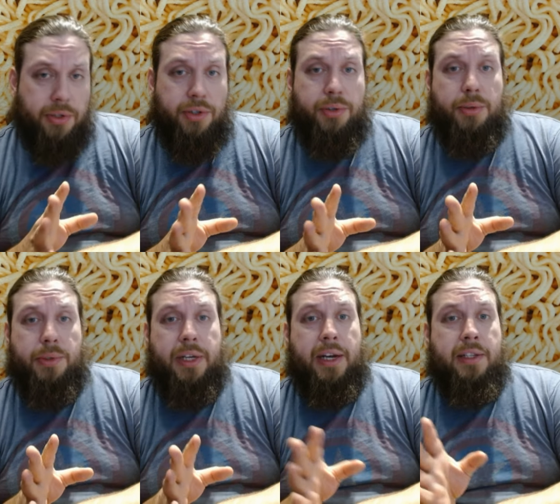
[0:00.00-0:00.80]
I'm also going to
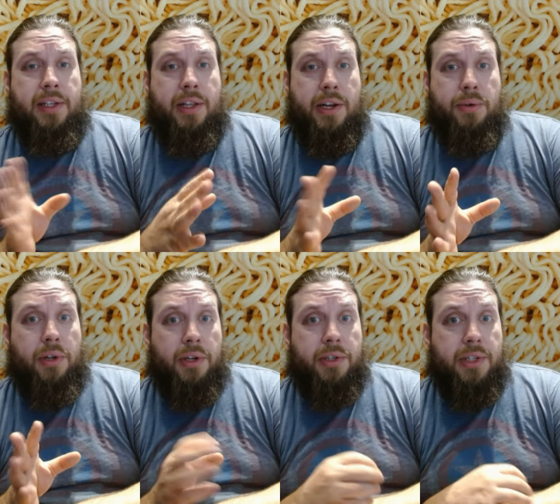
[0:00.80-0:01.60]
do some sides that they
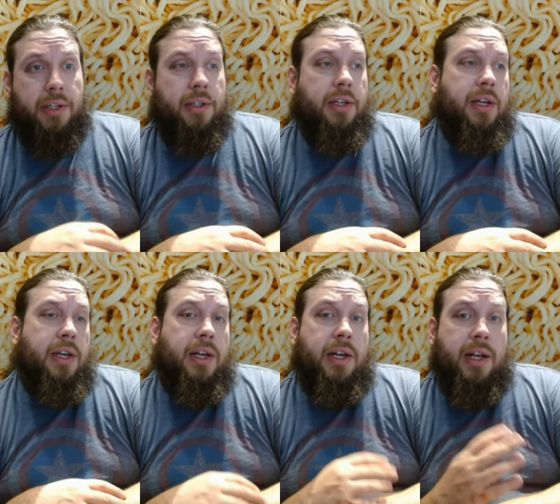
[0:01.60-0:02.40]
no longer sell,
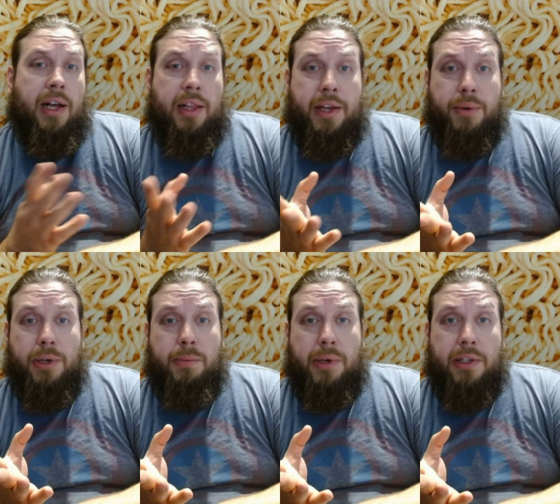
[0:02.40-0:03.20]
uh,
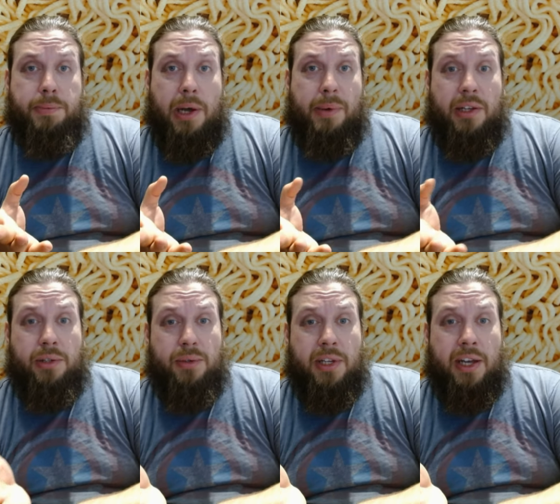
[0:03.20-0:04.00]
like green beans.
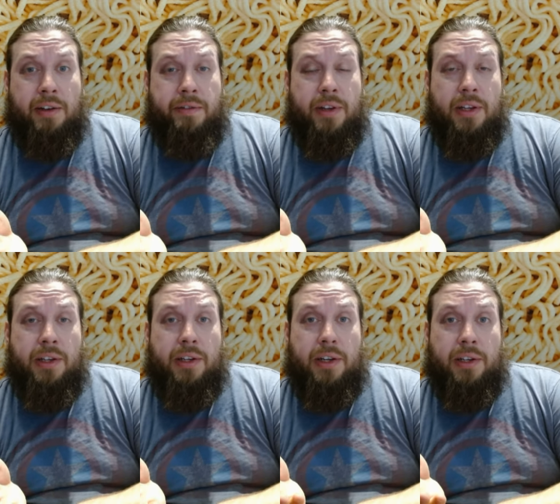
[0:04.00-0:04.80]
Popeyes used to have
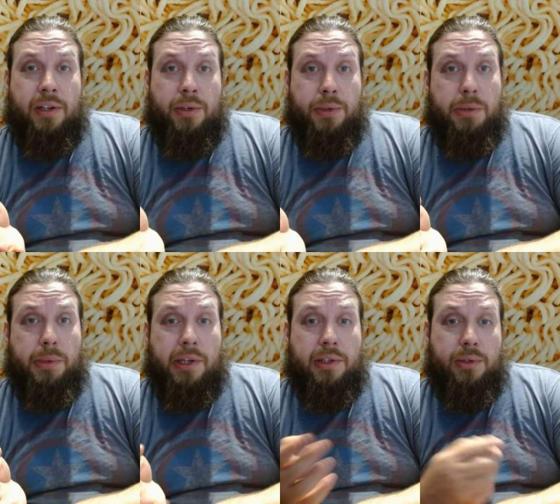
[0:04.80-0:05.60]
uh,
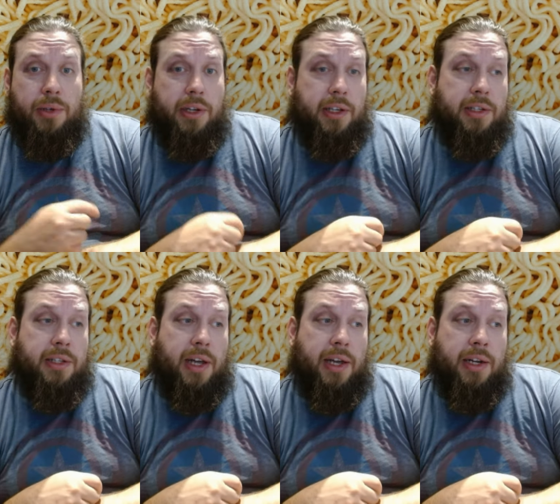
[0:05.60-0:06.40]
green beans you can
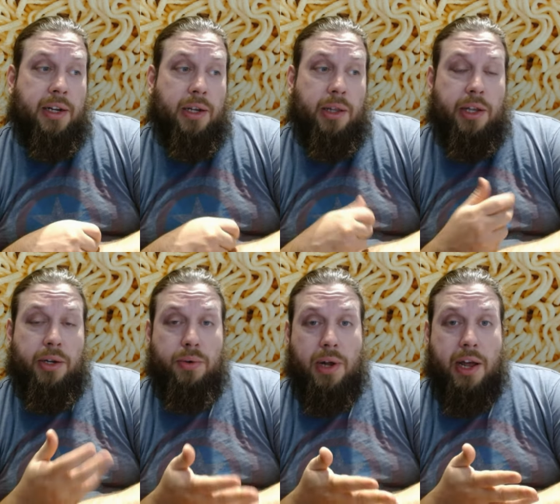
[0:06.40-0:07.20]
get as a side.
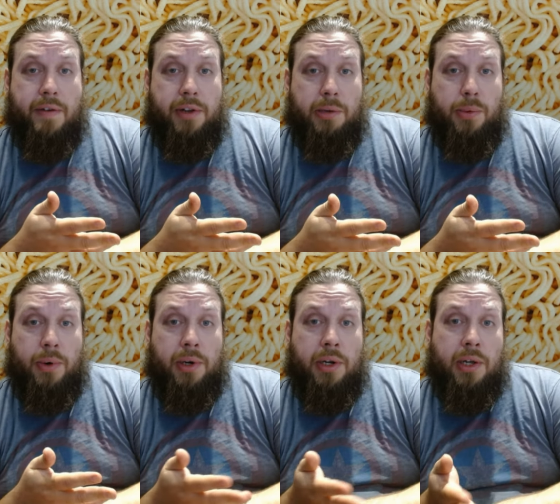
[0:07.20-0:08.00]
They do not have that
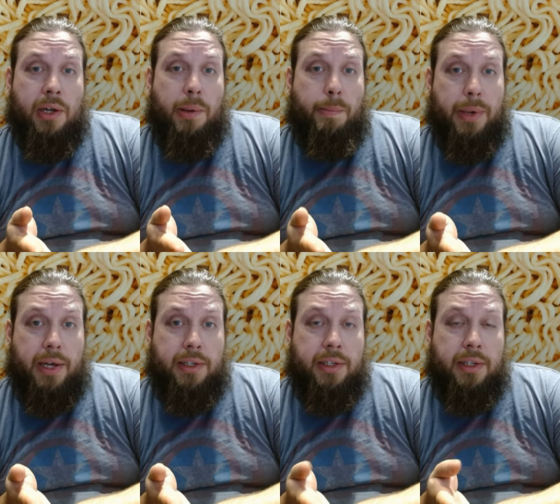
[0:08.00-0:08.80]
anymore.
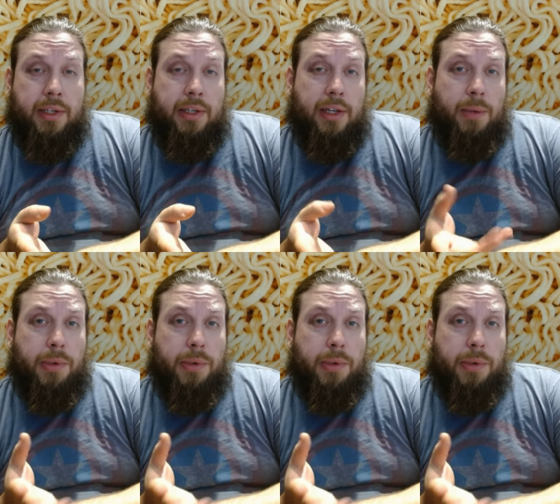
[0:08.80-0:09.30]
But